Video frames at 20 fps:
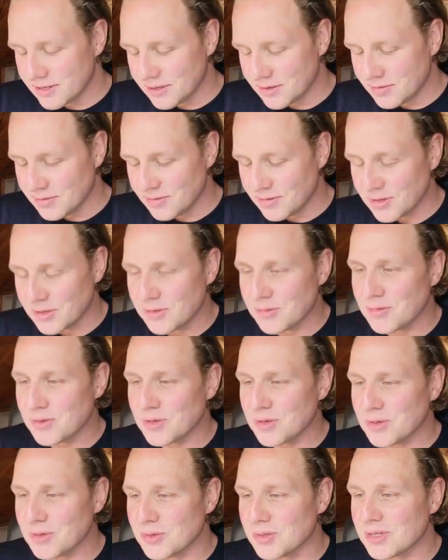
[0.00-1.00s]
So, what
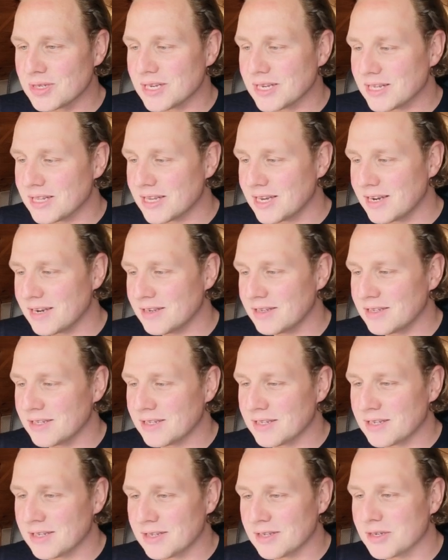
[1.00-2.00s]
would you say there? Is
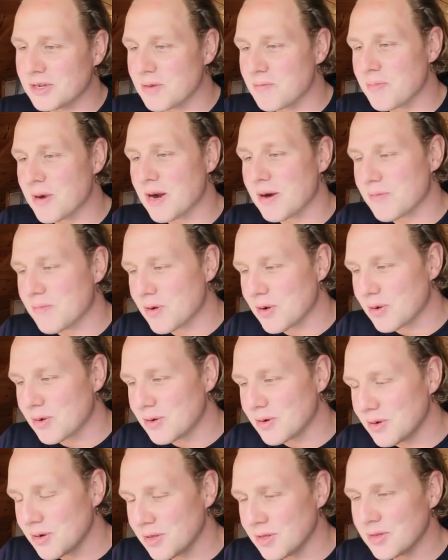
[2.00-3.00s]
it is it comparable
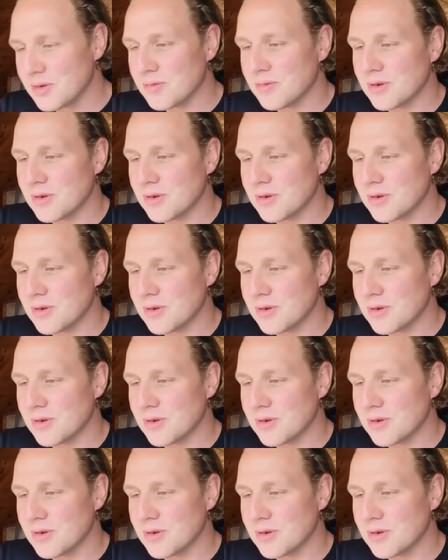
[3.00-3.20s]
or not?